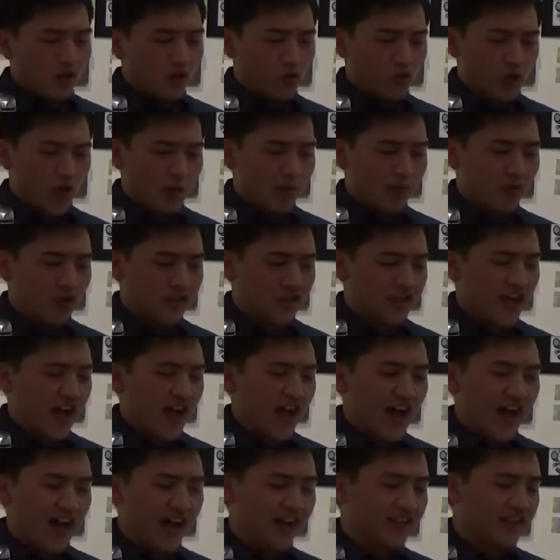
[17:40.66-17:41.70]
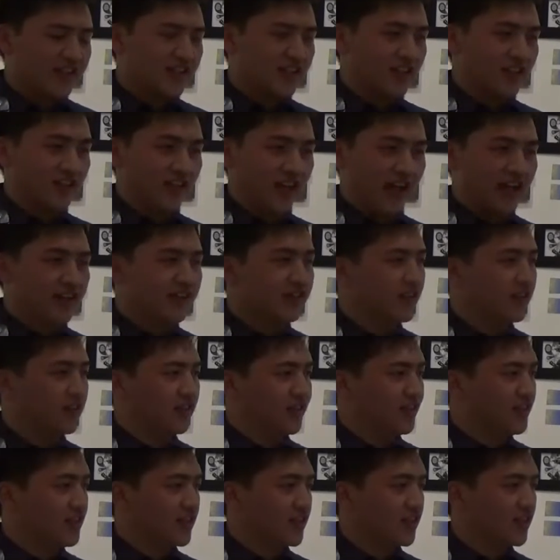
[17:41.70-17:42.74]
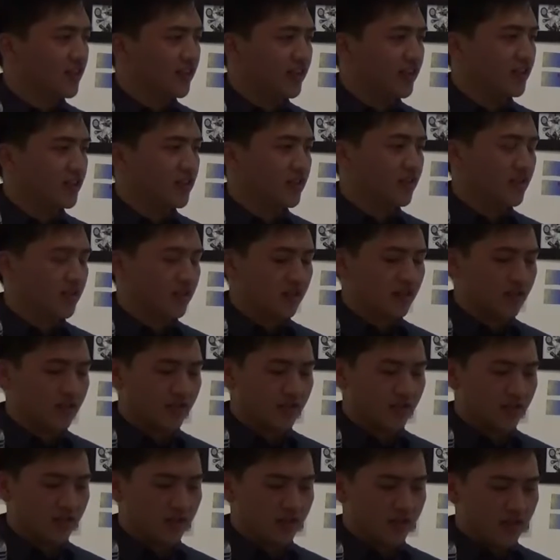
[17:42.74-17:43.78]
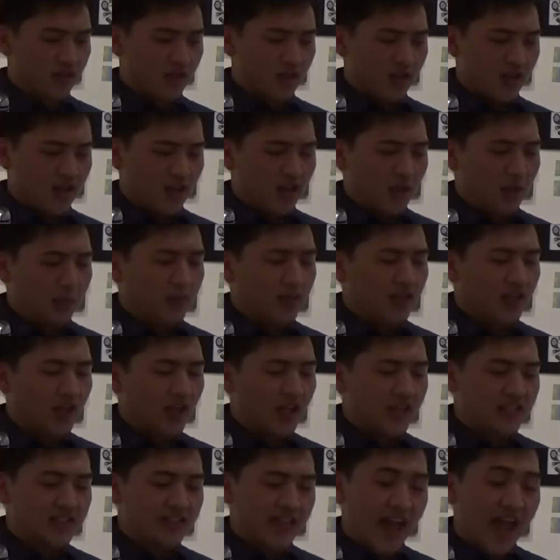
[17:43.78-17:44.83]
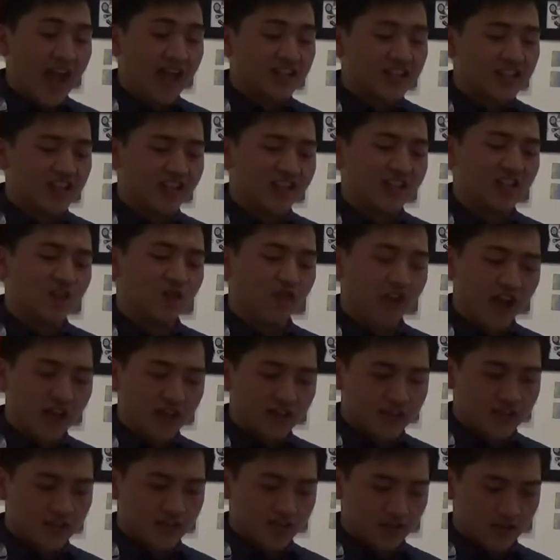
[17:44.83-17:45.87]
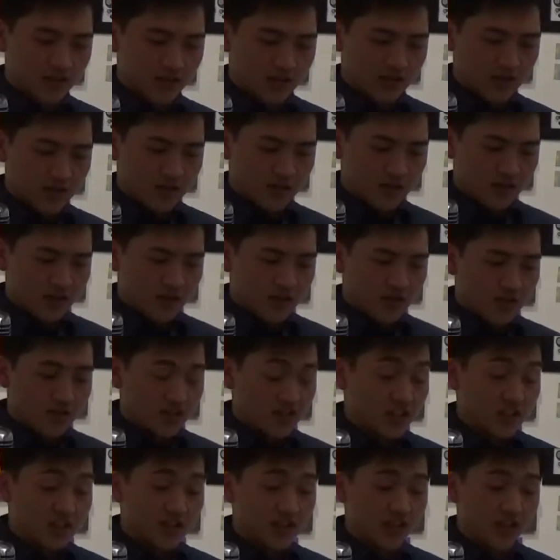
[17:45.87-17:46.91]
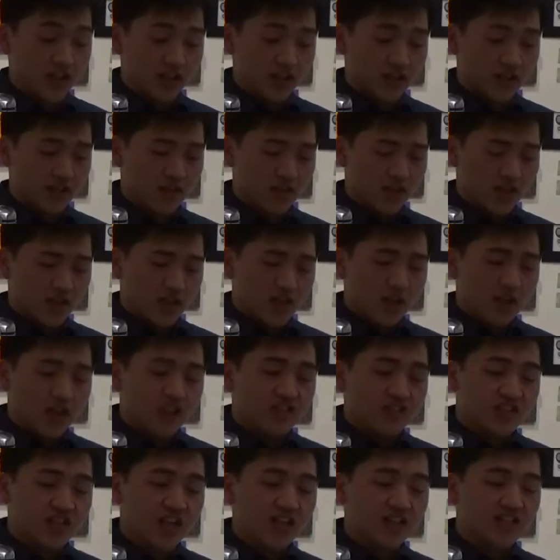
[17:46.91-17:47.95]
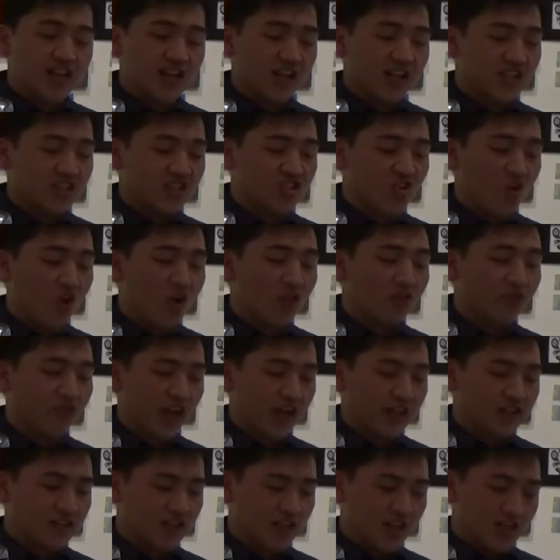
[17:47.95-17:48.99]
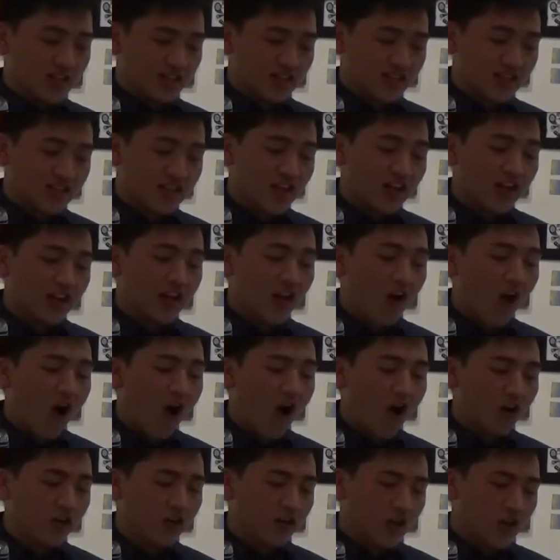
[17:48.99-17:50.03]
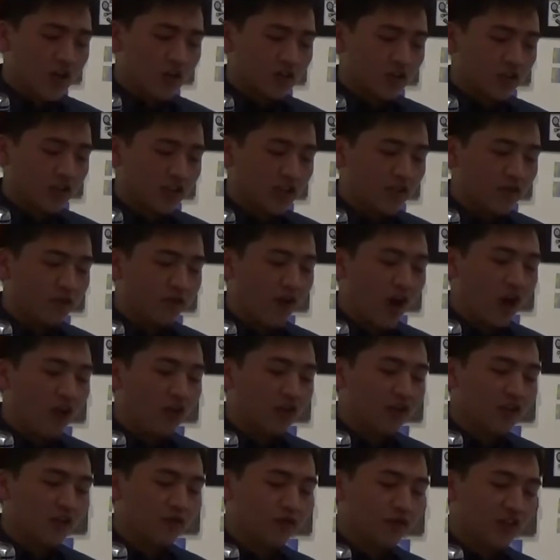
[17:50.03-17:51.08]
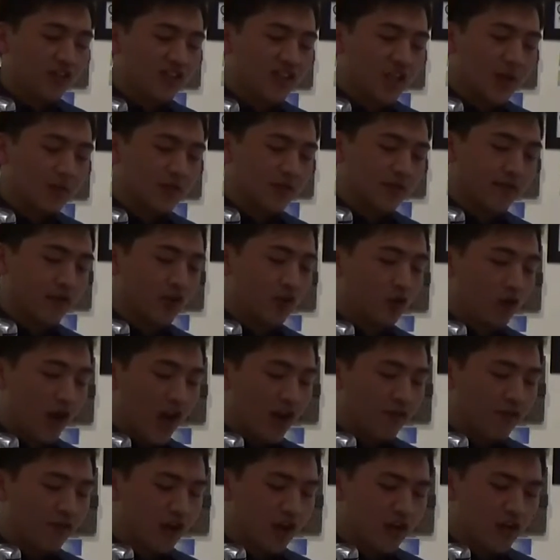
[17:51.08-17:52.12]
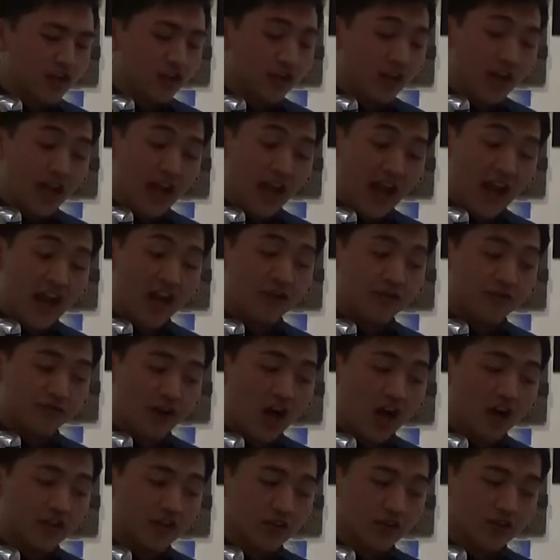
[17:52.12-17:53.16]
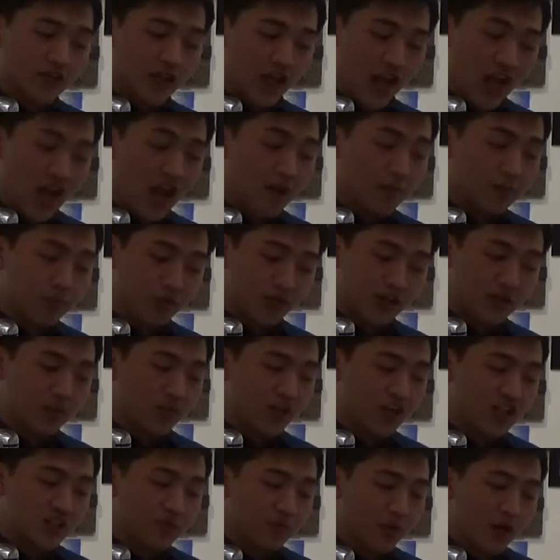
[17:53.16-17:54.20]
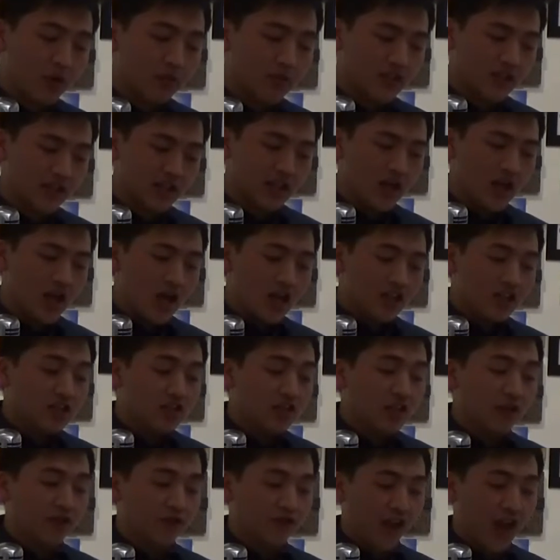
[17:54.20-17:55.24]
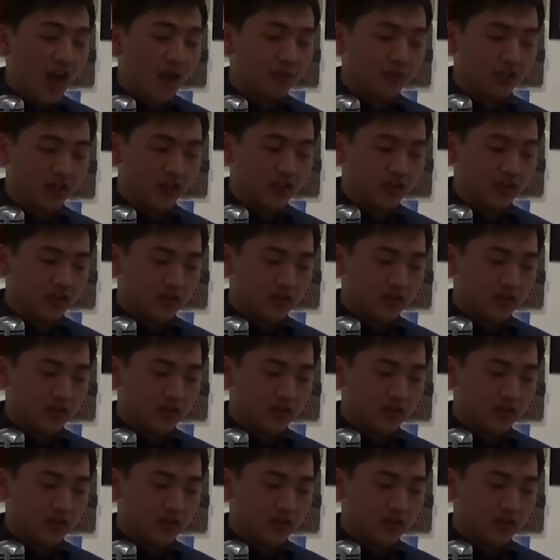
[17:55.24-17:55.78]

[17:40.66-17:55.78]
Grandma's eyes lengthened into slits. "Because that's his fate," she said. "Just as it is your fate to study hard so you can follow in the footsteps of your grandfather and father and bring prosperity to the family."